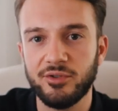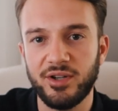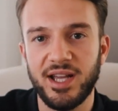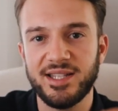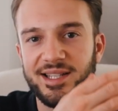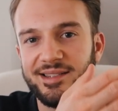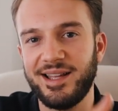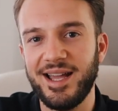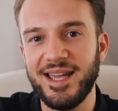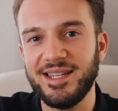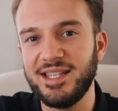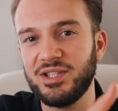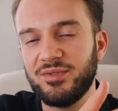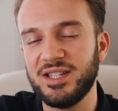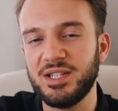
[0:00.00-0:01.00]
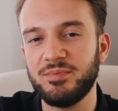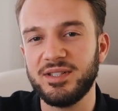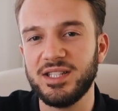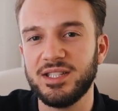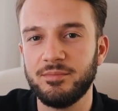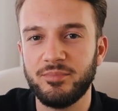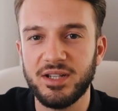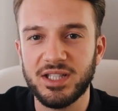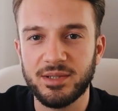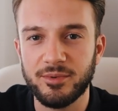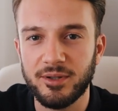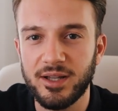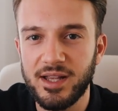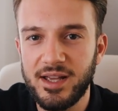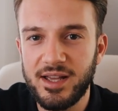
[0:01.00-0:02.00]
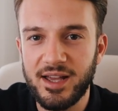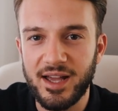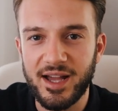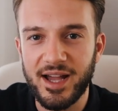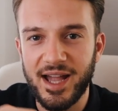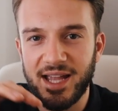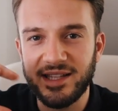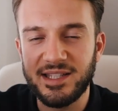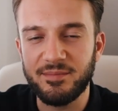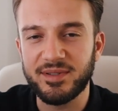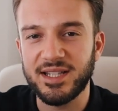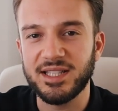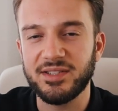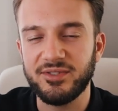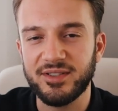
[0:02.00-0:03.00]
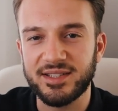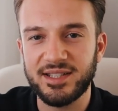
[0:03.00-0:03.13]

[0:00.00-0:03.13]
Okay, it's like that 80-20% principle. 80% of your